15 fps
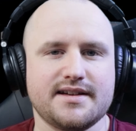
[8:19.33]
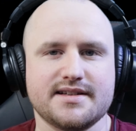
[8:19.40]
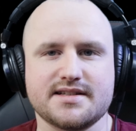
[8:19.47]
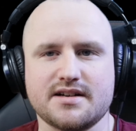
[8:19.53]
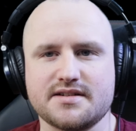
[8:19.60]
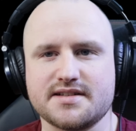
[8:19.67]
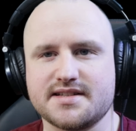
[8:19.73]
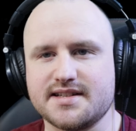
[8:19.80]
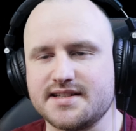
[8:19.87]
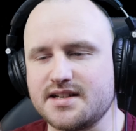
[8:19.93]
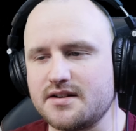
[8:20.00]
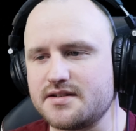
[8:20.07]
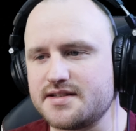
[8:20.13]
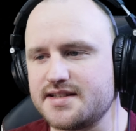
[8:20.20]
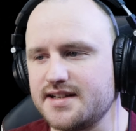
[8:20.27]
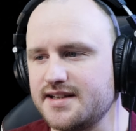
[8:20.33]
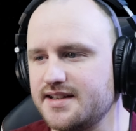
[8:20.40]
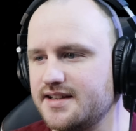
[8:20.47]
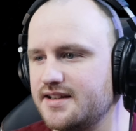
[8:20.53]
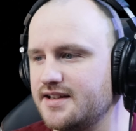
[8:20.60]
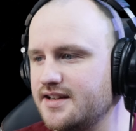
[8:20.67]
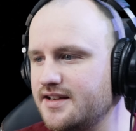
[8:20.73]
It's hard to
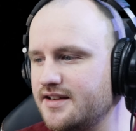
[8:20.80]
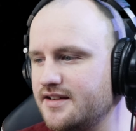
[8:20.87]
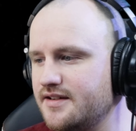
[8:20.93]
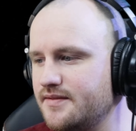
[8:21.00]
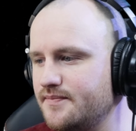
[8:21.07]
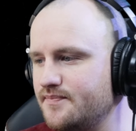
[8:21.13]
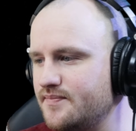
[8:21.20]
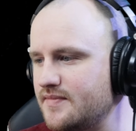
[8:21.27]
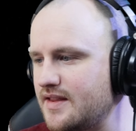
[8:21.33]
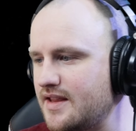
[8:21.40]
say. I